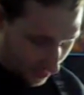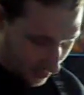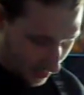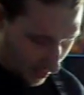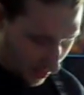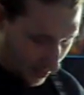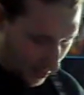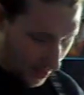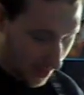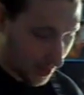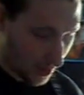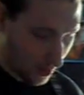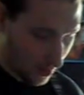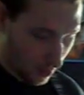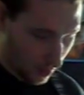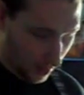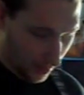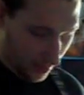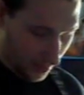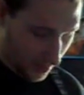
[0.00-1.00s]
So I got
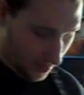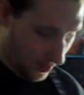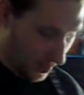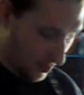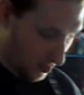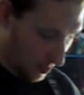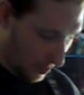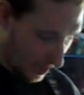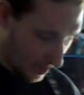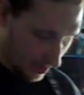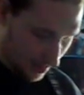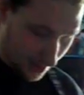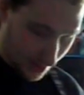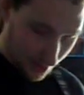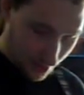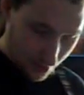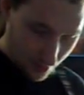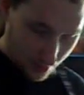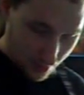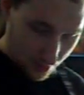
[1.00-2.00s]
all of the cream parts. I
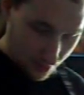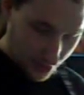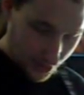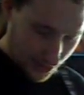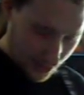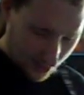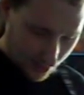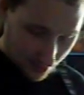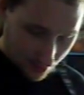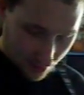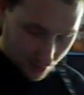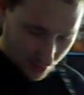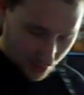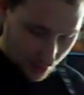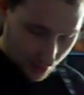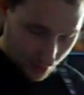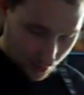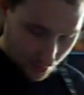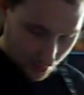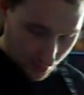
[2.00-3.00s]
ordered all these and just
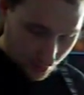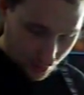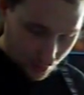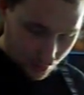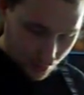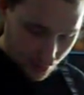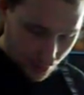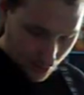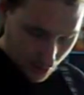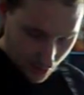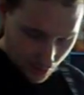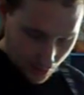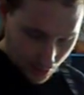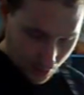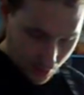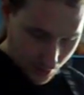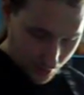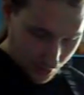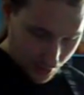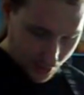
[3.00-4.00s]
stuck them all on
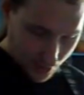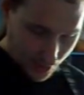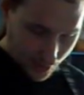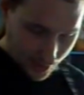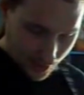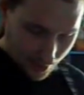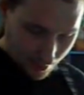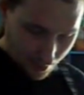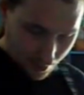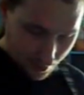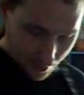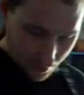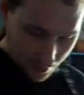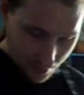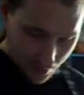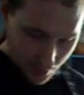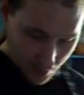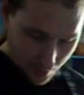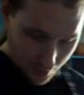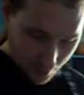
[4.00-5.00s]
because I wanted to get that
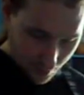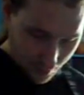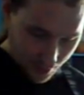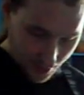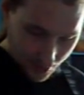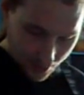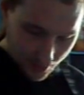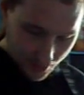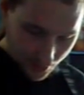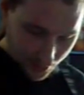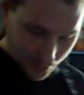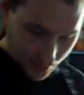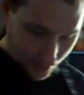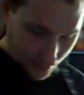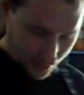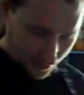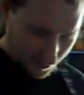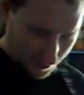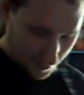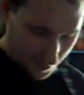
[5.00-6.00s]
sort of authentic
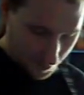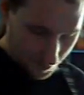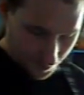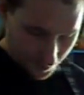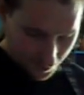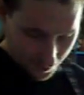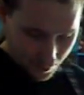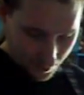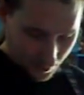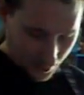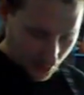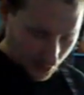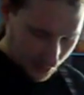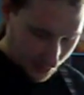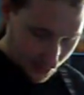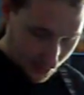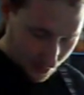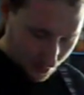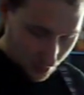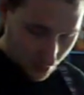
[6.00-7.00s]

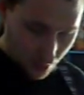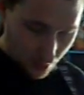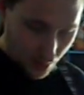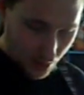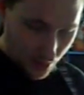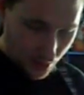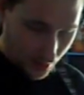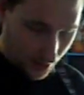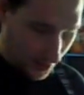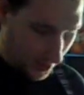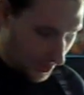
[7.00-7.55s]
Les Paul look.